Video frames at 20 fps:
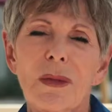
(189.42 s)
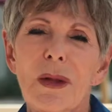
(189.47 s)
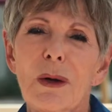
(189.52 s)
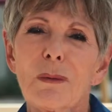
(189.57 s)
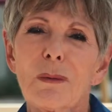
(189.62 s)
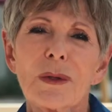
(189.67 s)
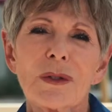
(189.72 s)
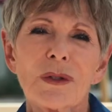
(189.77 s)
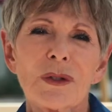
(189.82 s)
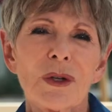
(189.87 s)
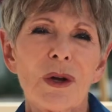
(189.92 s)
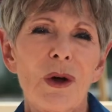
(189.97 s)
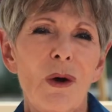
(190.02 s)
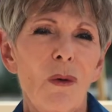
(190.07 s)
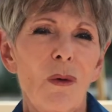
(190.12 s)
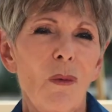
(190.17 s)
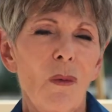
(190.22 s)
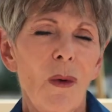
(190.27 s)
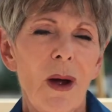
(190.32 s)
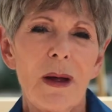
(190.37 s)
There was
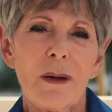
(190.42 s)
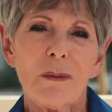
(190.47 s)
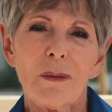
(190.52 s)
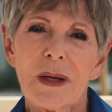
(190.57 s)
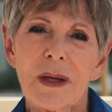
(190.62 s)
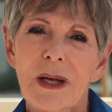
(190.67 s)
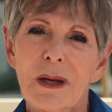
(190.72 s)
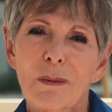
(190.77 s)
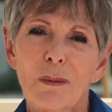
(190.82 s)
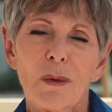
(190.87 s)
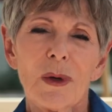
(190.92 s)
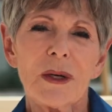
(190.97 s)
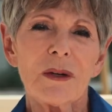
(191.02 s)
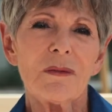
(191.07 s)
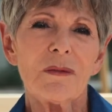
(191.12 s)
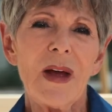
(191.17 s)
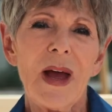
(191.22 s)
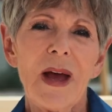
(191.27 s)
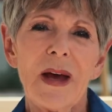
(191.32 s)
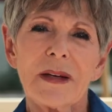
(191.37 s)
no way we would
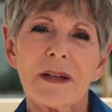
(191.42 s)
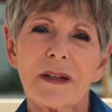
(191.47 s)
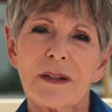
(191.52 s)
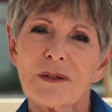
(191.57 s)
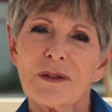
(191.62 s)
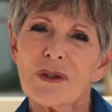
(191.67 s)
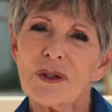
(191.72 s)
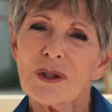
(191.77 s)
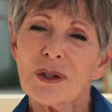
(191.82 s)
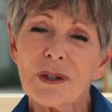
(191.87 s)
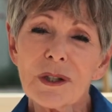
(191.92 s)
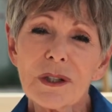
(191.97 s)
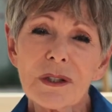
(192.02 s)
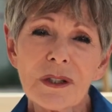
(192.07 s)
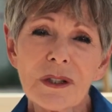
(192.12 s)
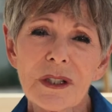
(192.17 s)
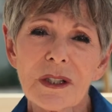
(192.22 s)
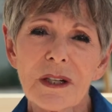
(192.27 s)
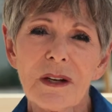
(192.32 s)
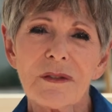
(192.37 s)
have had
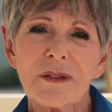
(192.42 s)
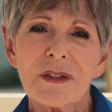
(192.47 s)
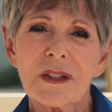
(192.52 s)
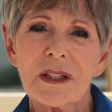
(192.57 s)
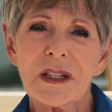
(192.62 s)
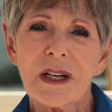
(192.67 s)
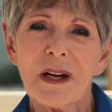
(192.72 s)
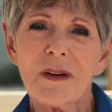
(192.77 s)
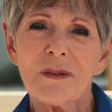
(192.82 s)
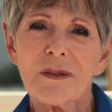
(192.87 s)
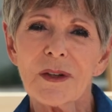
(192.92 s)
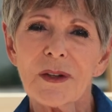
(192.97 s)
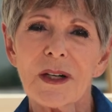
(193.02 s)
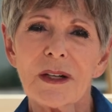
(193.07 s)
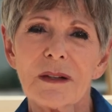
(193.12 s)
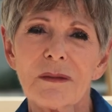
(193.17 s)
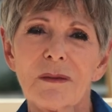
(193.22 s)
insurance enough to cover it.